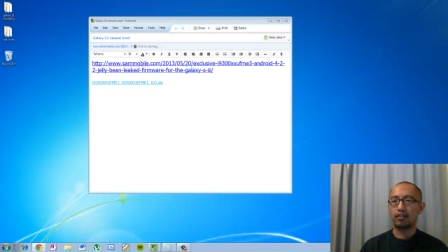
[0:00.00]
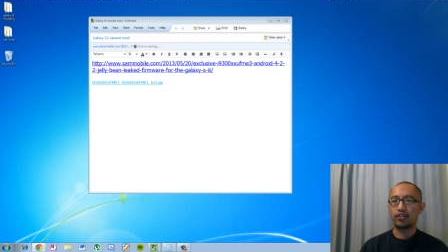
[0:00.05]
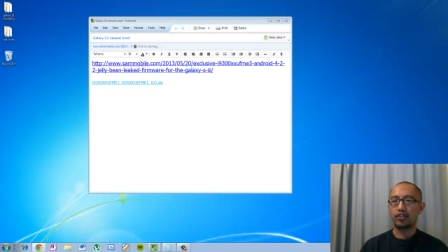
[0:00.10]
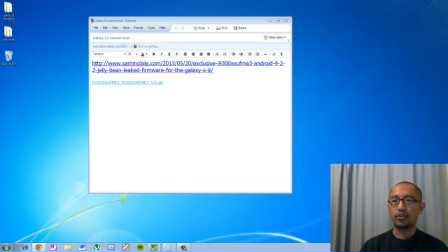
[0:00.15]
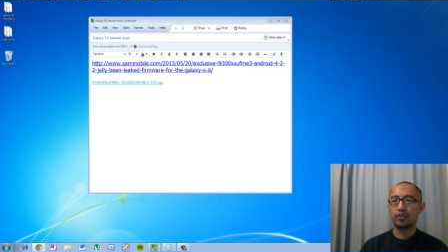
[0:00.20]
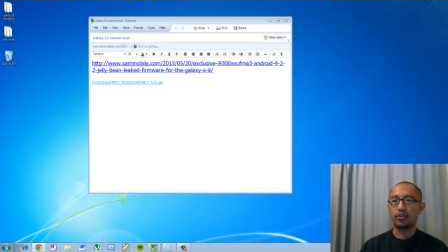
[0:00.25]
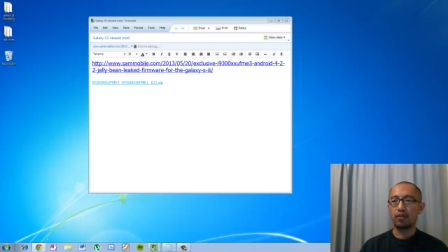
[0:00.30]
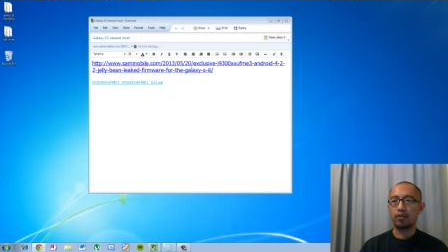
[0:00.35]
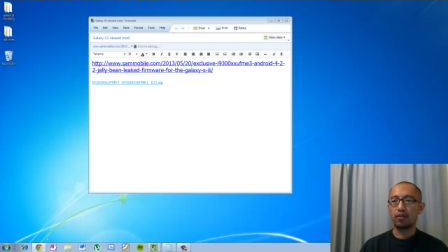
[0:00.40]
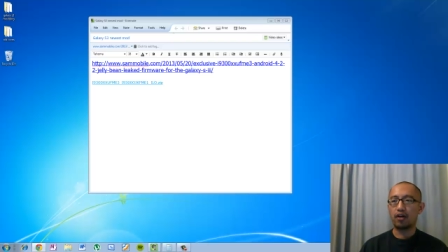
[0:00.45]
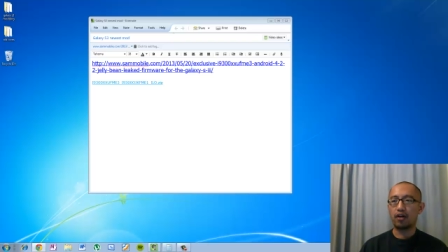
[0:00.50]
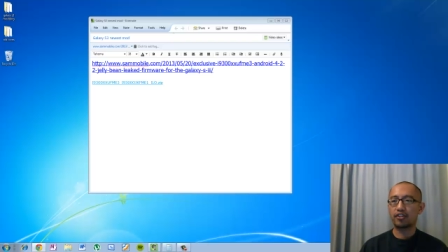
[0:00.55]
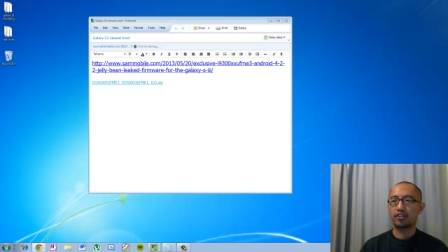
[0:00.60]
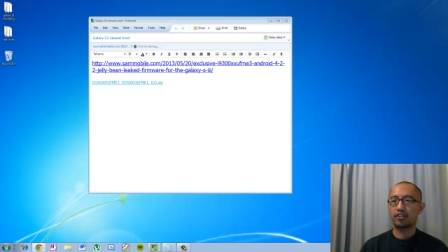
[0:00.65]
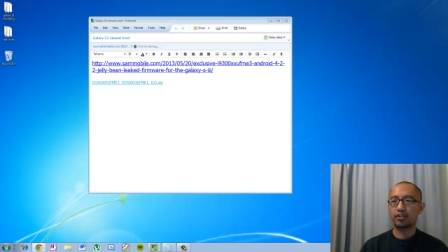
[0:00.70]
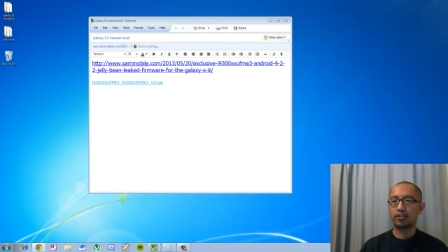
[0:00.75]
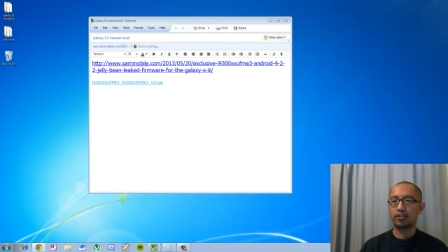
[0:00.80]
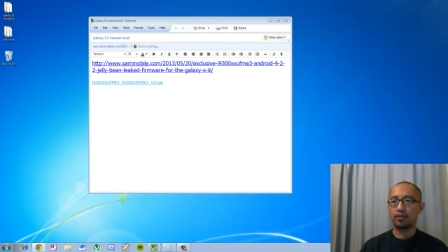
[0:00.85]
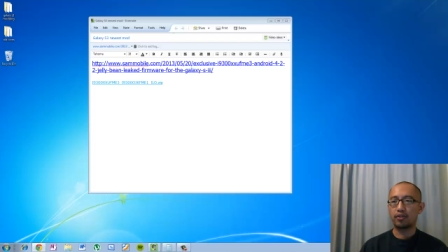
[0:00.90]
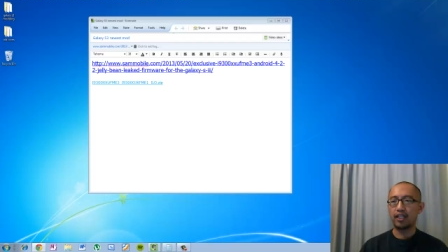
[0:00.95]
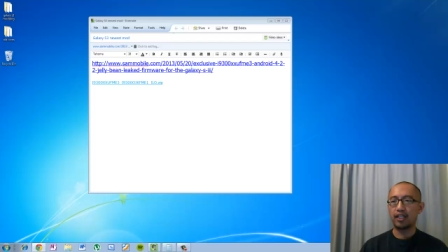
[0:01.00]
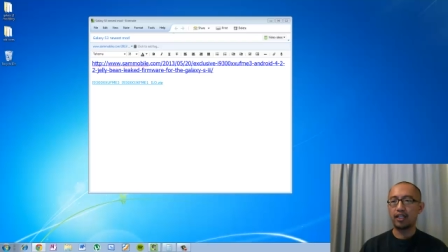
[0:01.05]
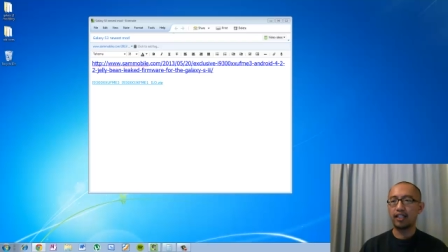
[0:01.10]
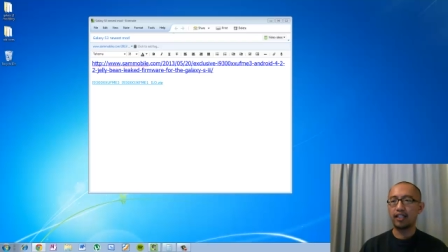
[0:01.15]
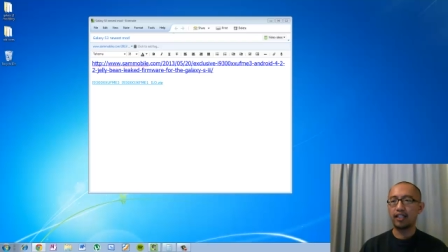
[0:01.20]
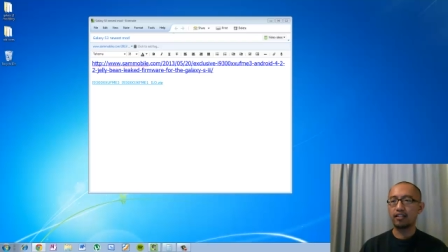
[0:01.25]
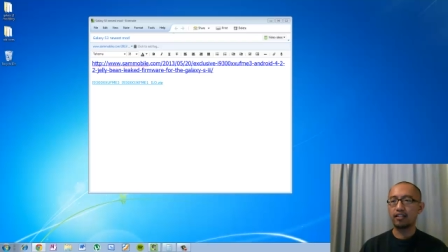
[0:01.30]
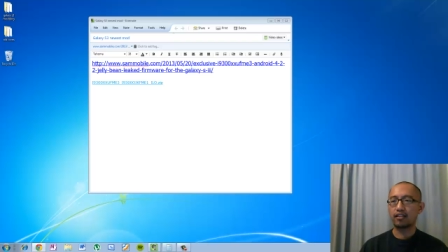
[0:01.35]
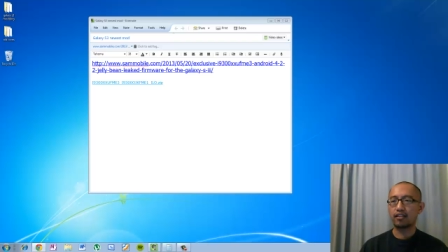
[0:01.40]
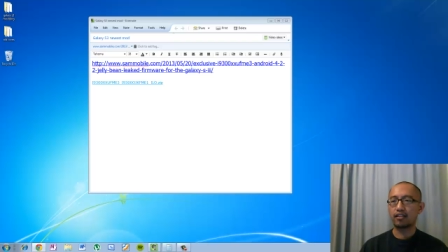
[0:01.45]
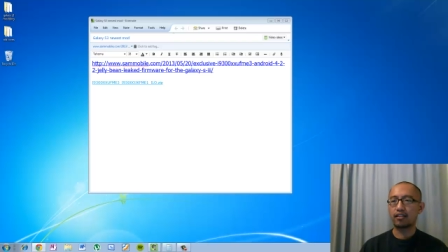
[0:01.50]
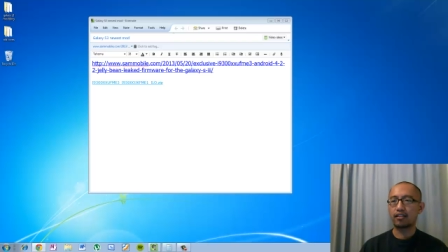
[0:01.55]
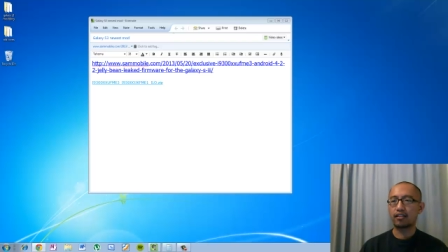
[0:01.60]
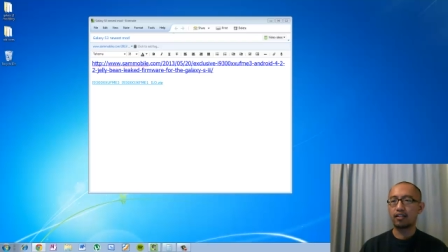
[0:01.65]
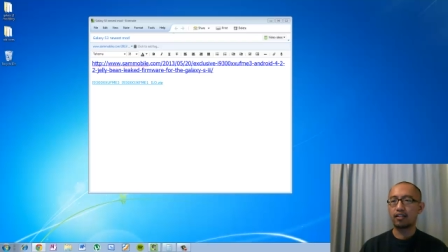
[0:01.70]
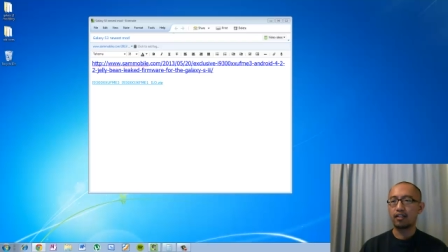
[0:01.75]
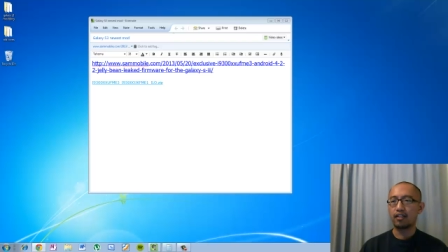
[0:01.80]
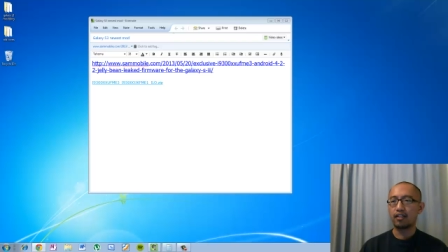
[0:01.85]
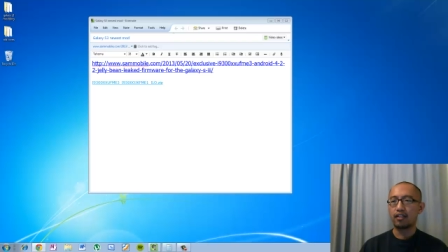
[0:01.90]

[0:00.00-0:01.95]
new lock screens,